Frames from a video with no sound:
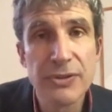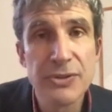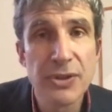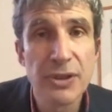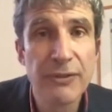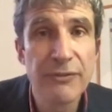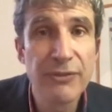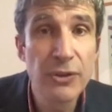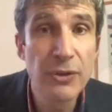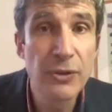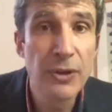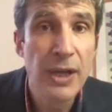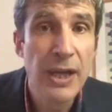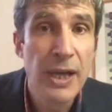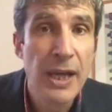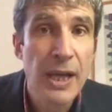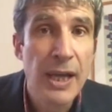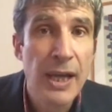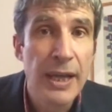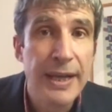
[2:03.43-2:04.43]
So if you're
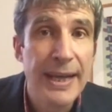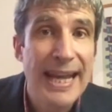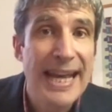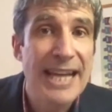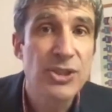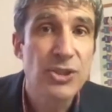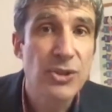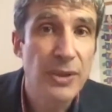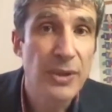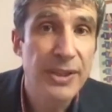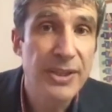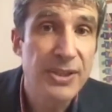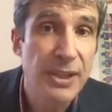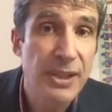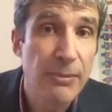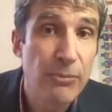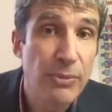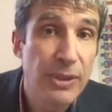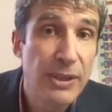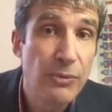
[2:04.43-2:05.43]
naturally
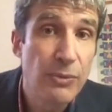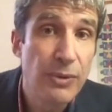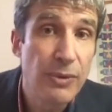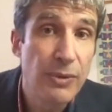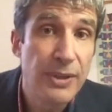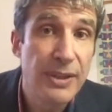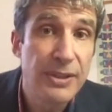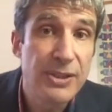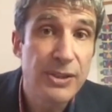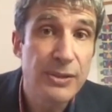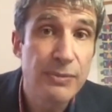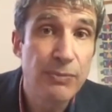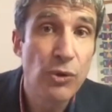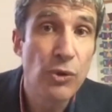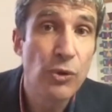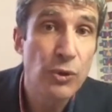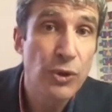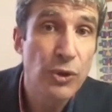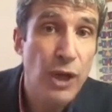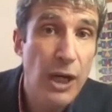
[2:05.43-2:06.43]
somebody with a
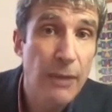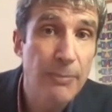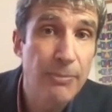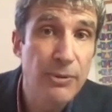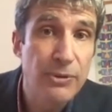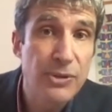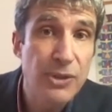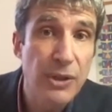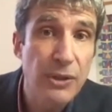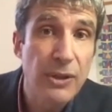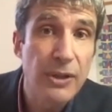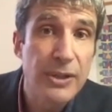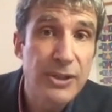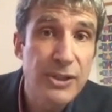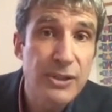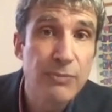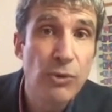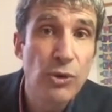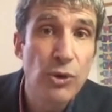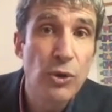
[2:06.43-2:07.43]
small carpal tunnel, a
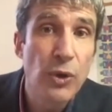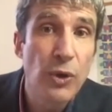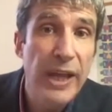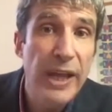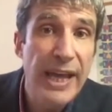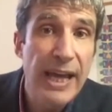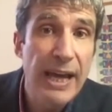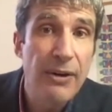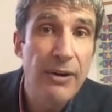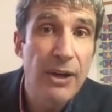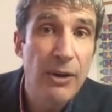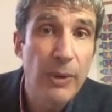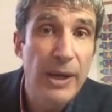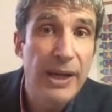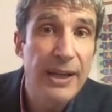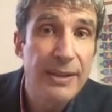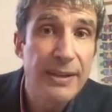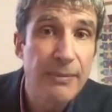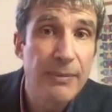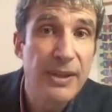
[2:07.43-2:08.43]
small area
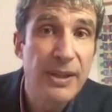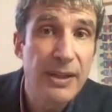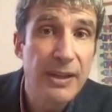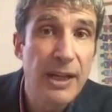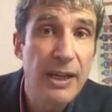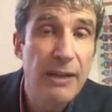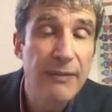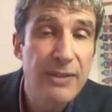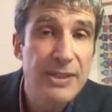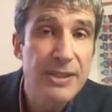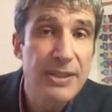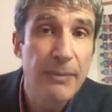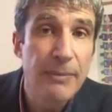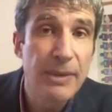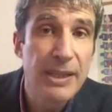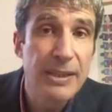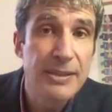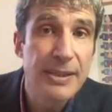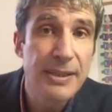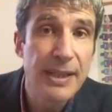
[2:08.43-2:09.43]
where the, the nerve is
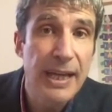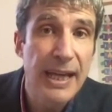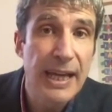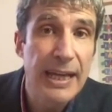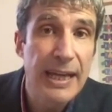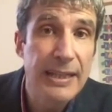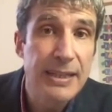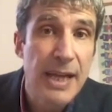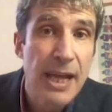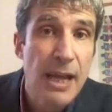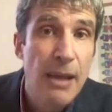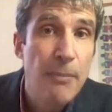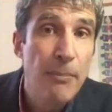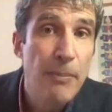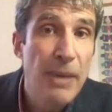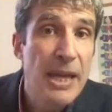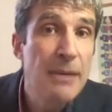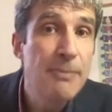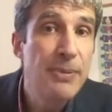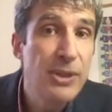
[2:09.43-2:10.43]
coming into the hand,
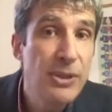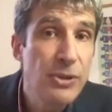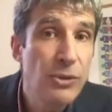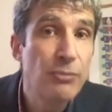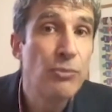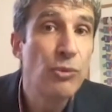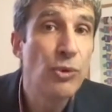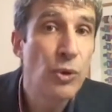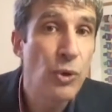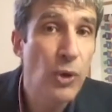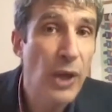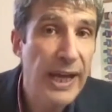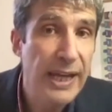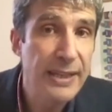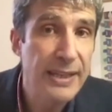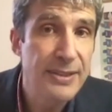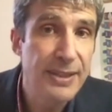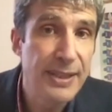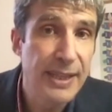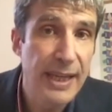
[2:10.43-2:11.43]
maybe you're more
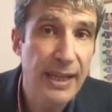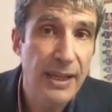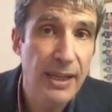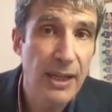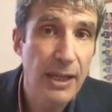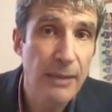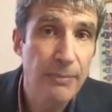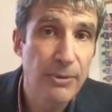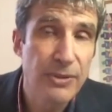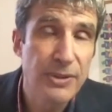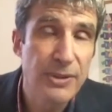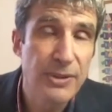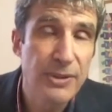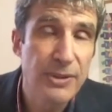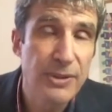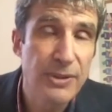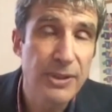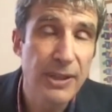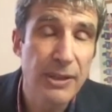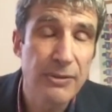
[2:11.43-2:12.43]
likely to get carpal
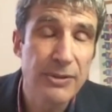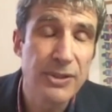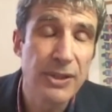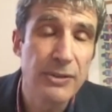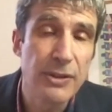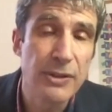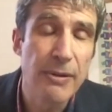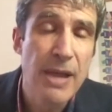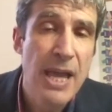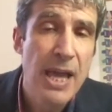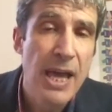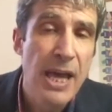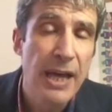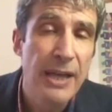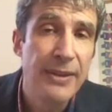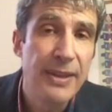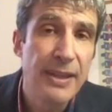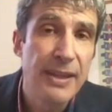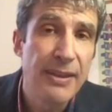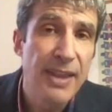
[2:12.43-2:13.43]
tunnel syndrome.
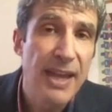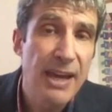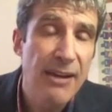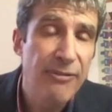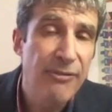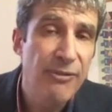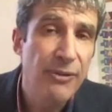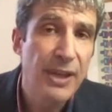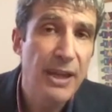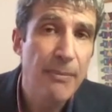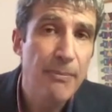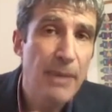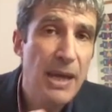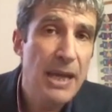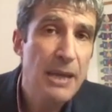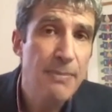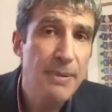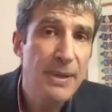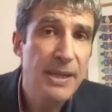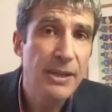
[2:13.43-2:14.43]
And therefore, there may
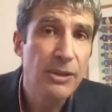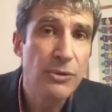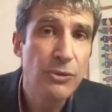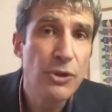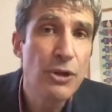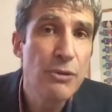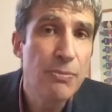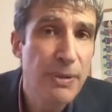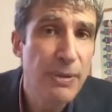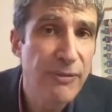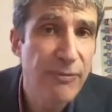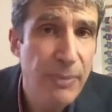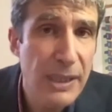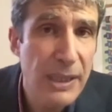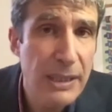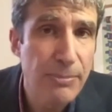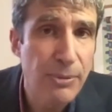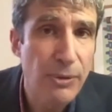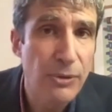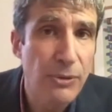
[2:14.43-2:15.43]
be a group of
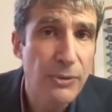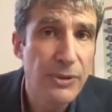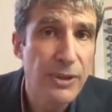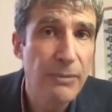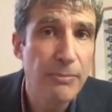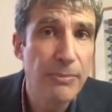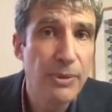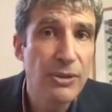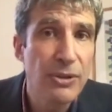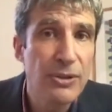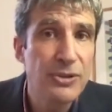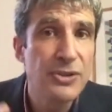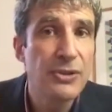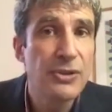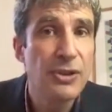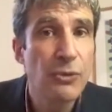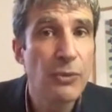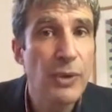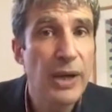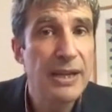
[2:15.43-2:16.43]
people that, because of
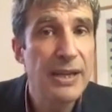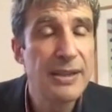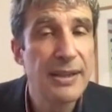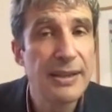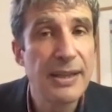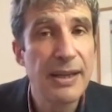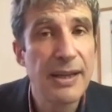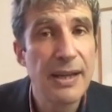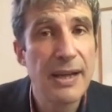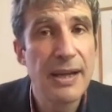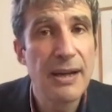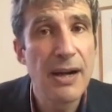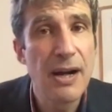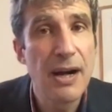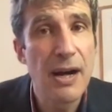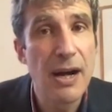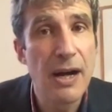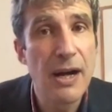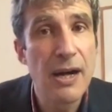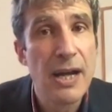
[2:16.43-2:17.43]
the way that they
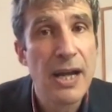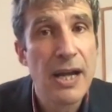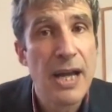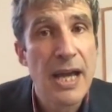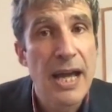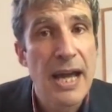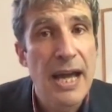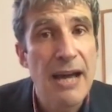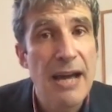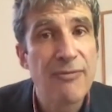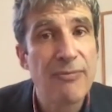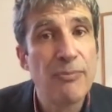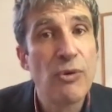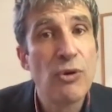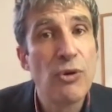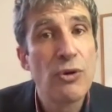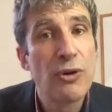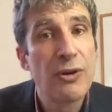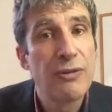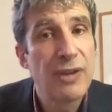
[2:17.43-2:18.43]
are, have
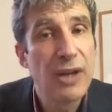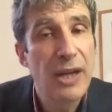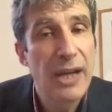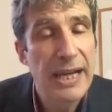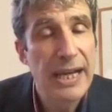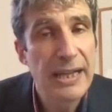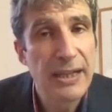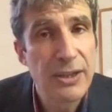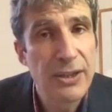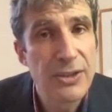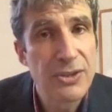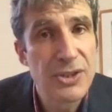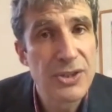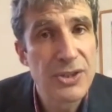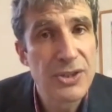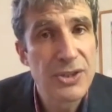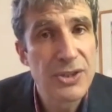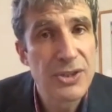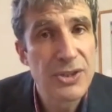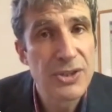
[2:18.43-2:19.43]
more of a likelihood to
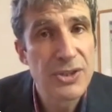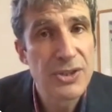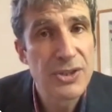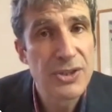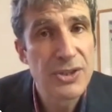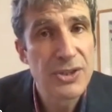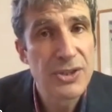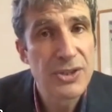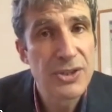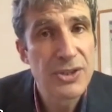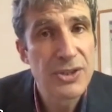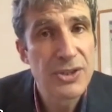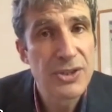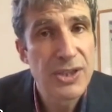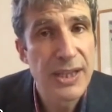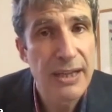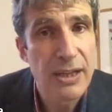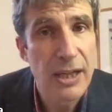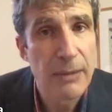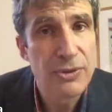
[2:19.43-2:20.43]

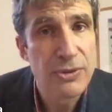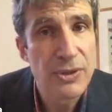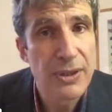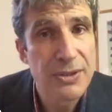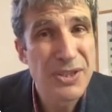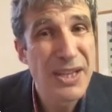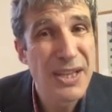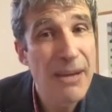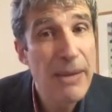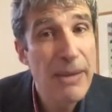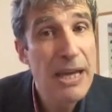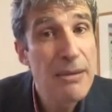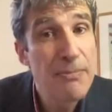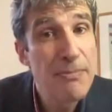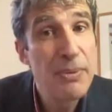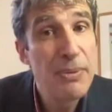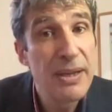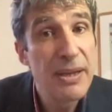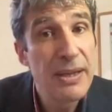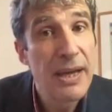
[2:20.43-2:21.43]
get carpal tunnel. So there
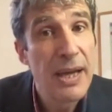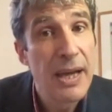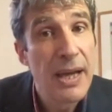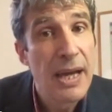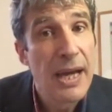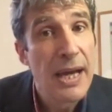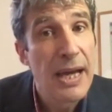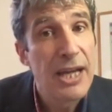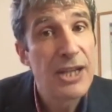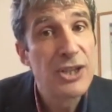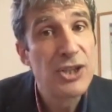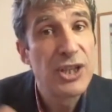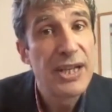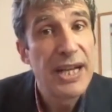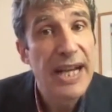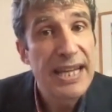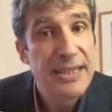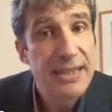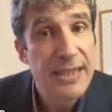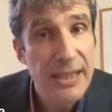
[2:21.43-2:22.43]
may be a
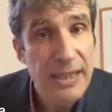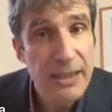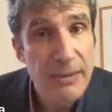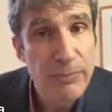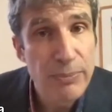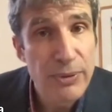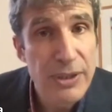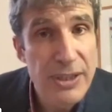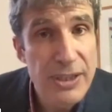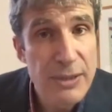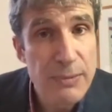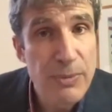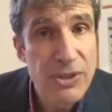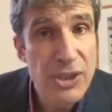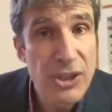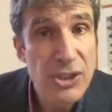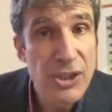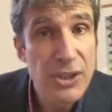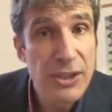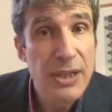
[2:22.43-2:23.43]
genetic
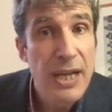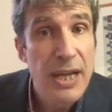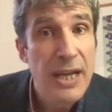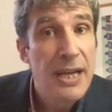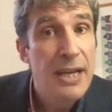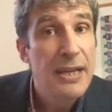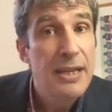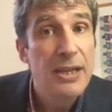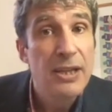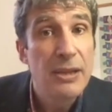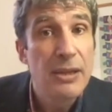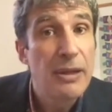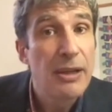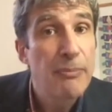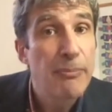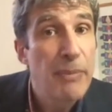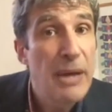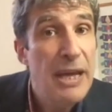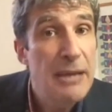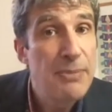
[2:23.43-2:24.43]
predisposition it
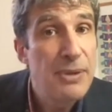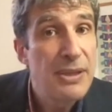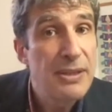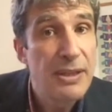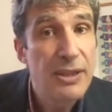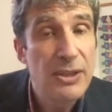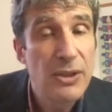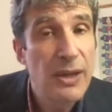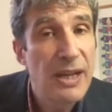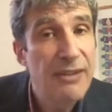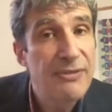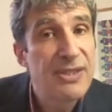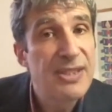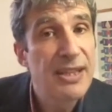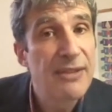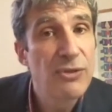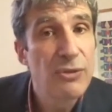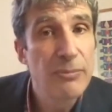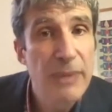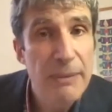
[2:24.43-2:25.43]
may be that you have several
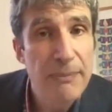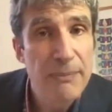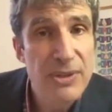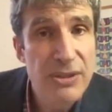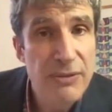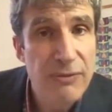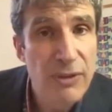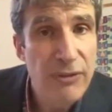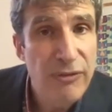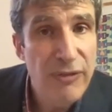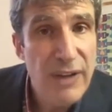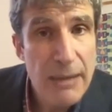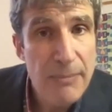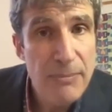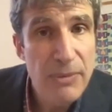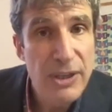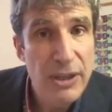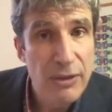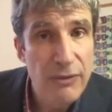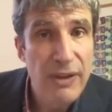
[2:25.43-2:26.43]
members of your family
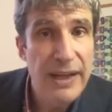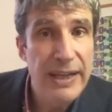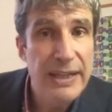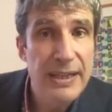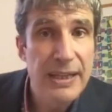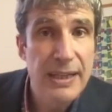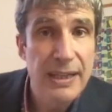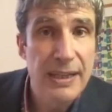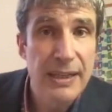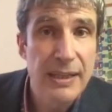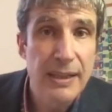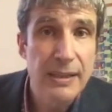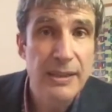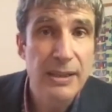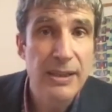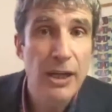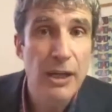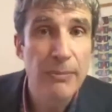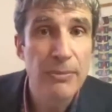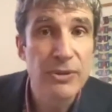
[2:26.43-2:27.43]
who've had a, a,
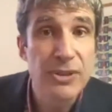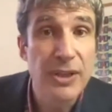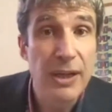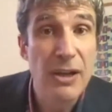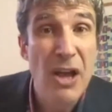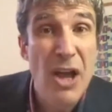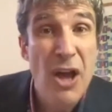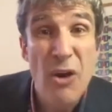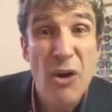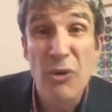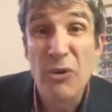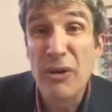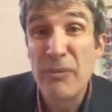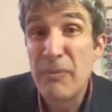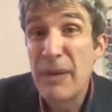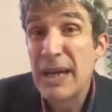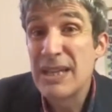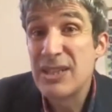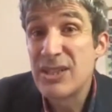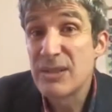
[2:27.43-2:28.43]
carpal tunnel, or it
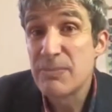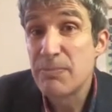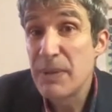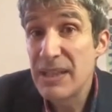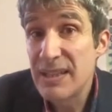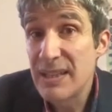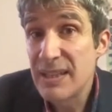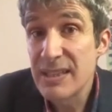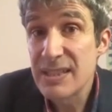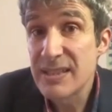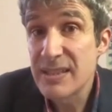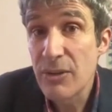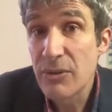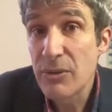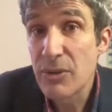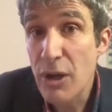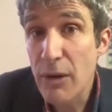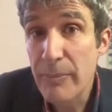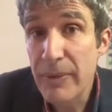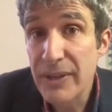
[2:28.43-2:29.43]
may just be that it's so
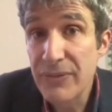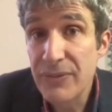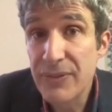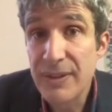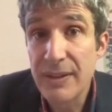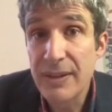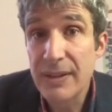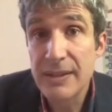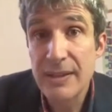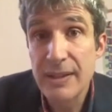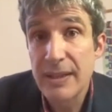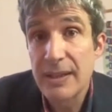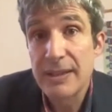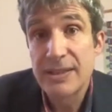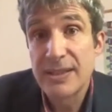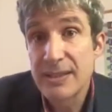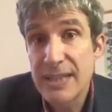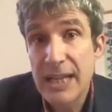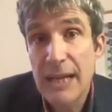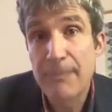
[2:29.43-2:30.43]
common that it
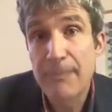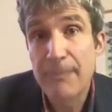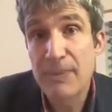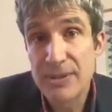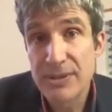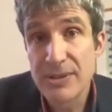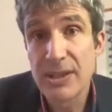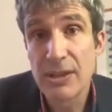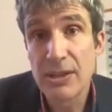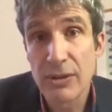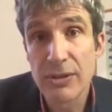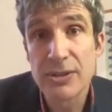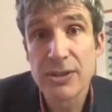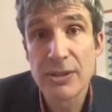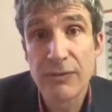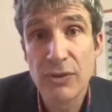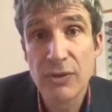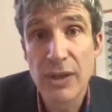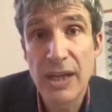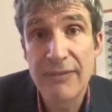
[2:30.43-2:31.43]
just happens that lots
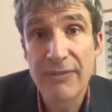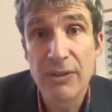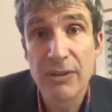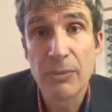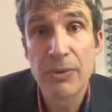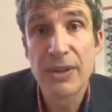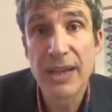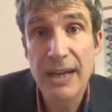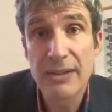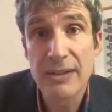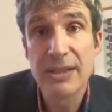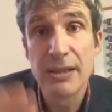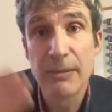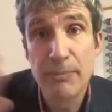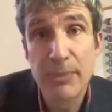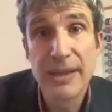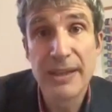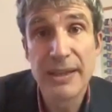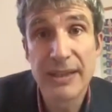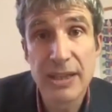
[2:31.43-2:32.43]
of you have it without it
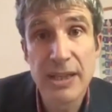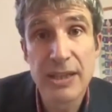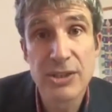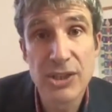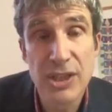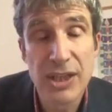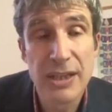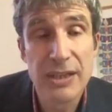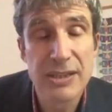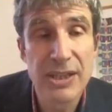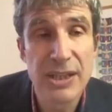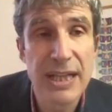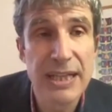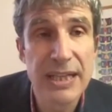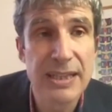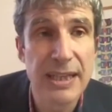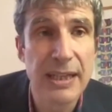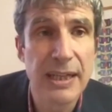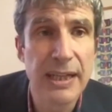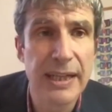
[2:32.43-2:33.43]
being a, a
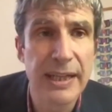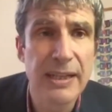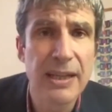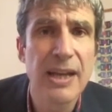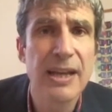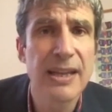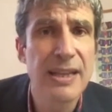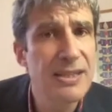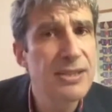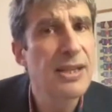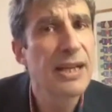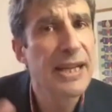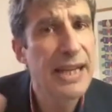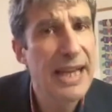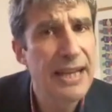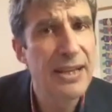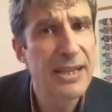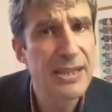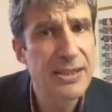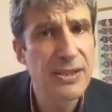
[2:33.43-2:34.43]
genetic link. As,
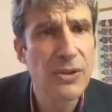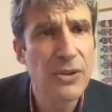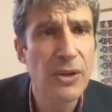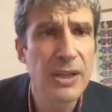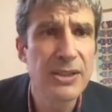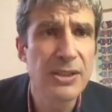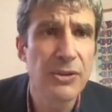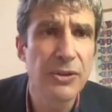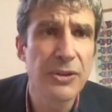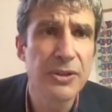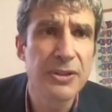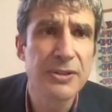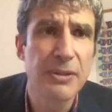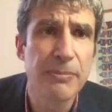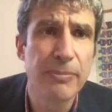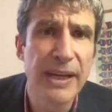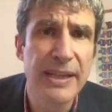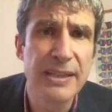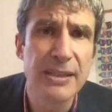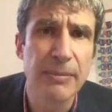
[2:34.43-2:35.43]
again, there's a, quite a lot of
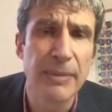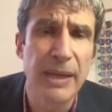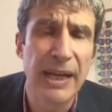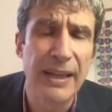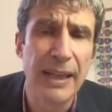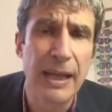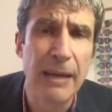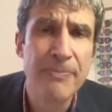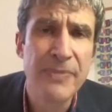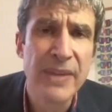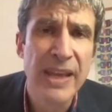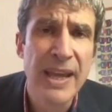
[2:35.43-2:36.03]
debate about that.